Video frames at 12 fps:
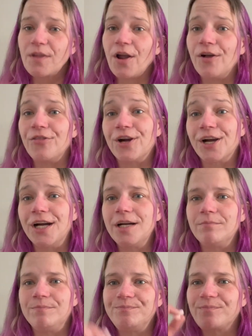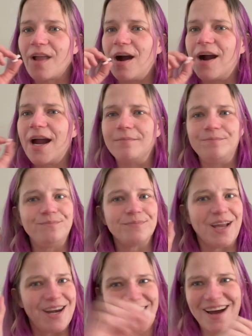They're good. All right.
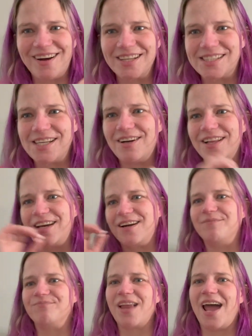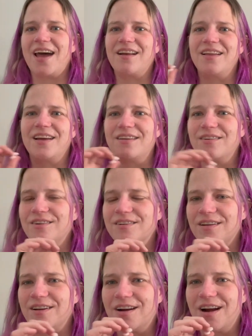Now I'll see you all later.
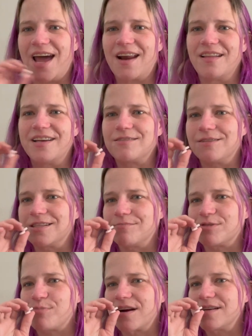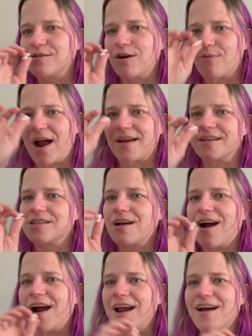Adelaide's wanting some Smarties or Rockets.
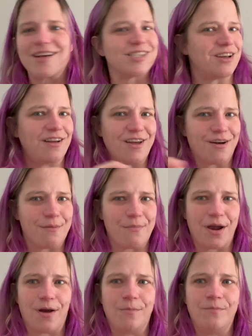All right. I'll see you all later. Bye, y'all.